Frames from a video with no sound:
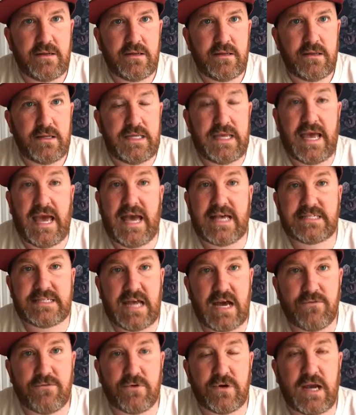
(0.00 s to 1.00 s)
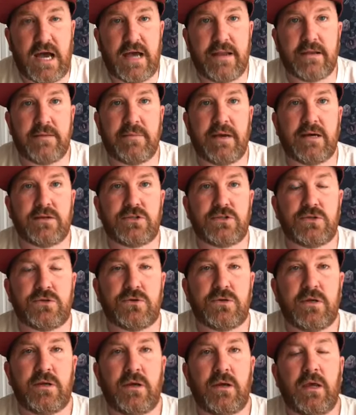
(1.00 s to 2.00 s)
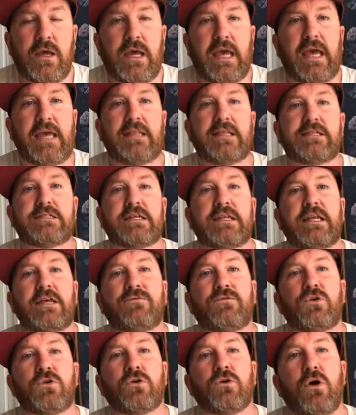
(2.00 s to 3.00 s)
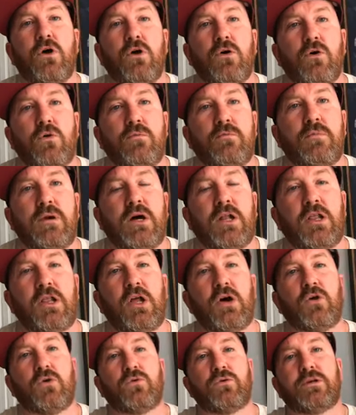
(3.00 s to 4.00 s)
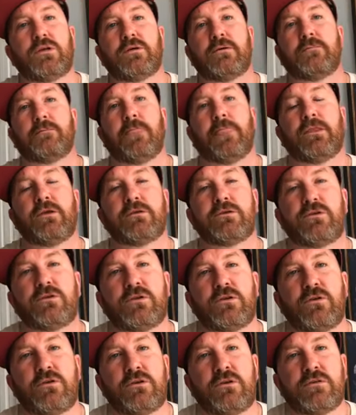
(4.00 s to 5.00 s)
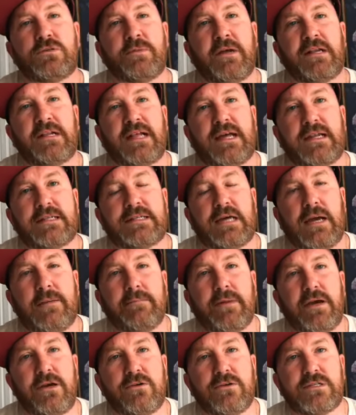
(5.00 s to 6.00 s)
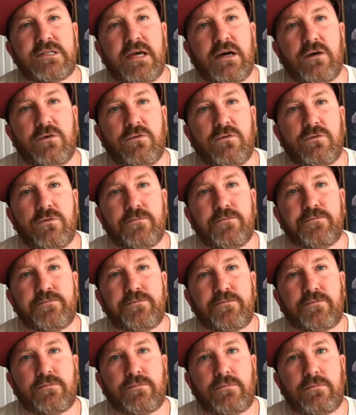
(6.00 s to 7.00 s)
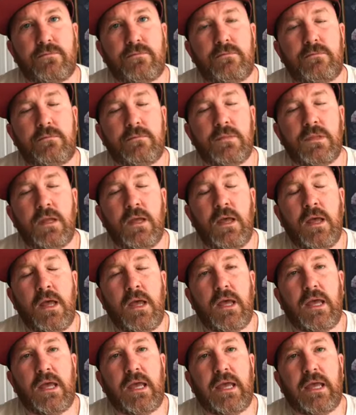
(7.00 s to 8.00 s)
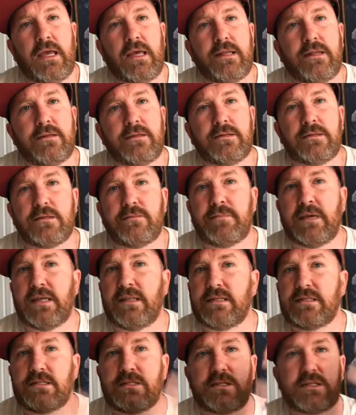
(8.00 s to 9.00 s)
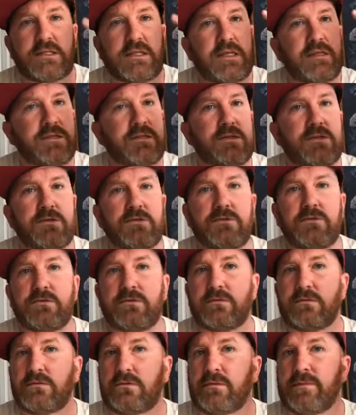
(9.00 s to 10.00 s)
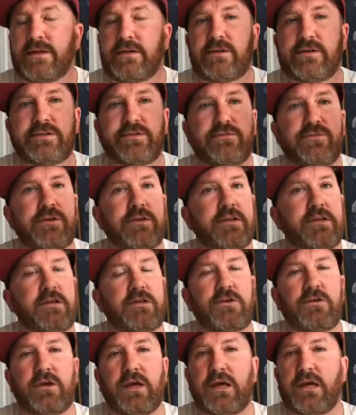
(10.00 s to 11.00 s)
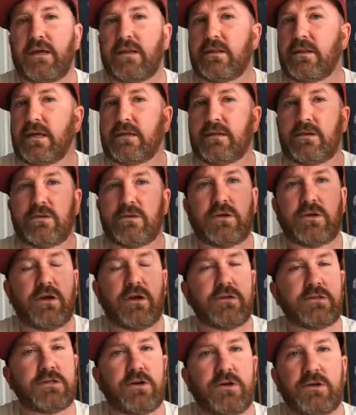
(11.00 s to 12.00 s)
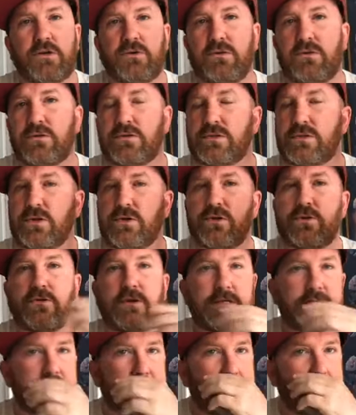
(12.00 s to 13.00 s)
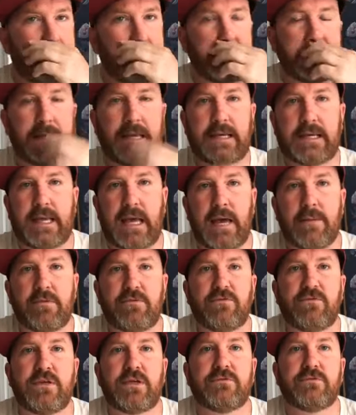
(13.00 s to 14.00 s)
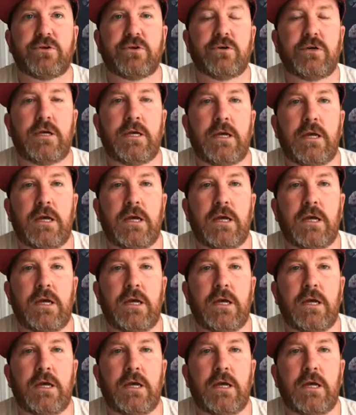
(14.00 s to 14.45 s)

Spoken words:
He has not forgotten about you. Hey, listen, if you're home alone, you're spending a lot of time by yourself, and man, this is just getting to you. Man, you just feel it in your head, like you're starting to go a little stir crazy, getting that cabin fever,